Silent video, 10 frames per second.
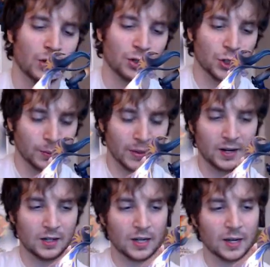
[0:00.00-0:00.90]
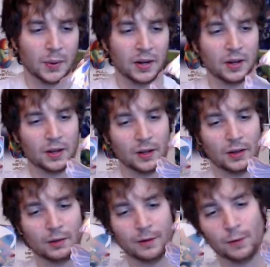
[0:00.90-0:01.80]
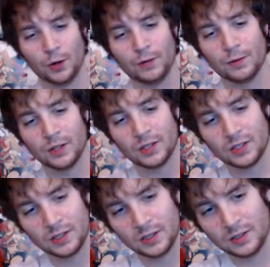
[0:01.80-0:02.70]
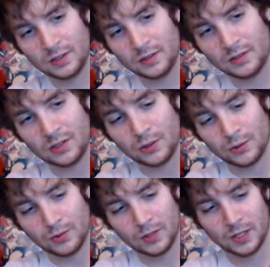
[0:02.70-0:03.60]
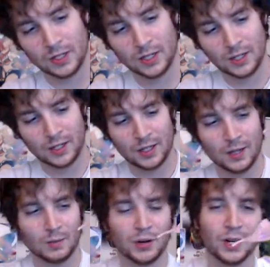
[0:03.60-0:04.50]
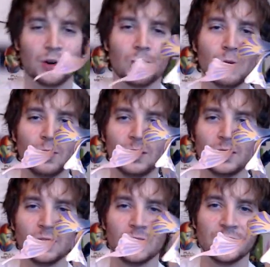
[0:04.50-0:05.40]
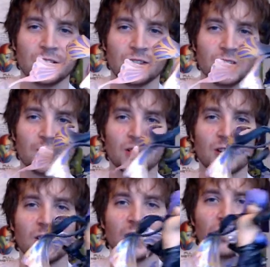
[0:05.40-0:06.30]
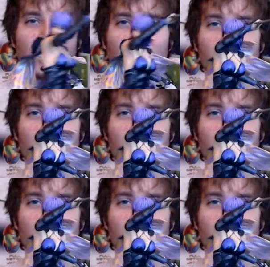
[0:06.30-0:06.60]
shipping. I paid $340 for this, so pretty cool little addition to the collection.